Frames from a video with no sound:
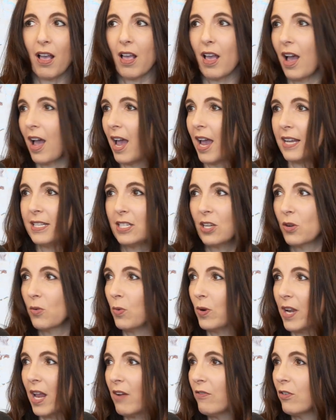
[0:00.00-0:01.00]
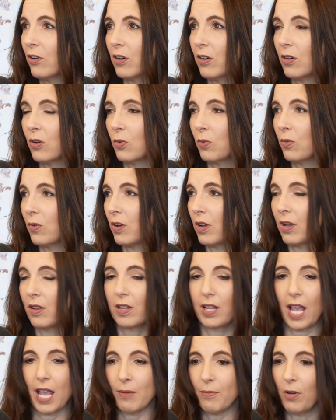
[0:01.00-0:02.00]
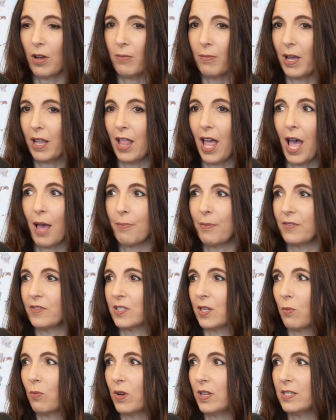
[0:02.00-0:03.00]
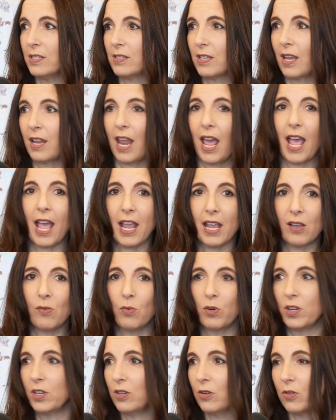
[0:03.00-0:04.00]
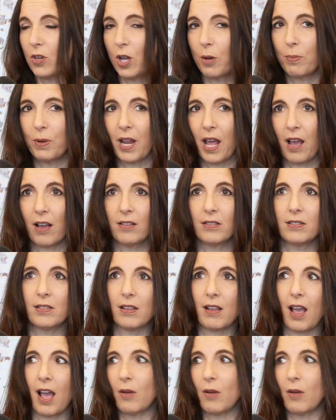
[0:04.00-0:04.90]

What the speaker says: I took whatever came on my lap. If someone said, "Hey, will you do an open house?"